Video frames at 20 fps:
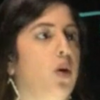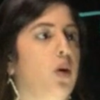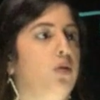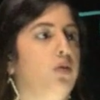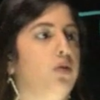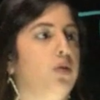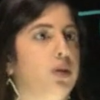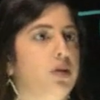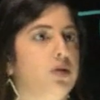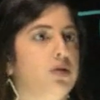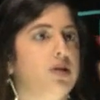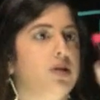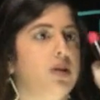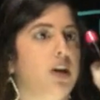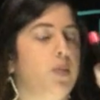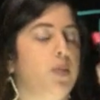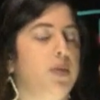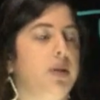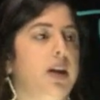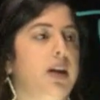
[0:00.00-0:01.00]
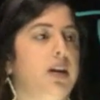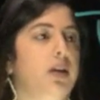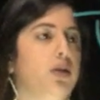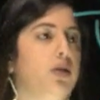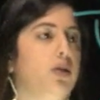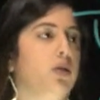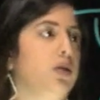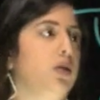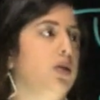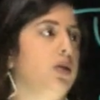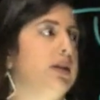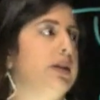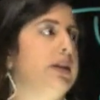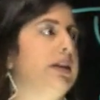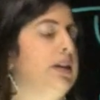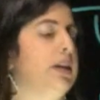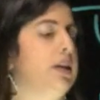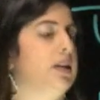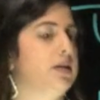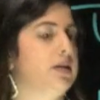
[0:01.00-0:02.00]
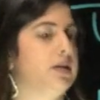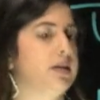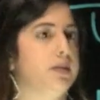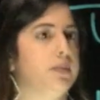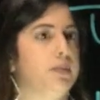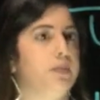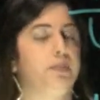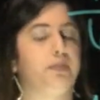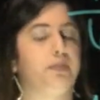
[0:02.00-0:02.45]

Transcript: over your denominator, 6.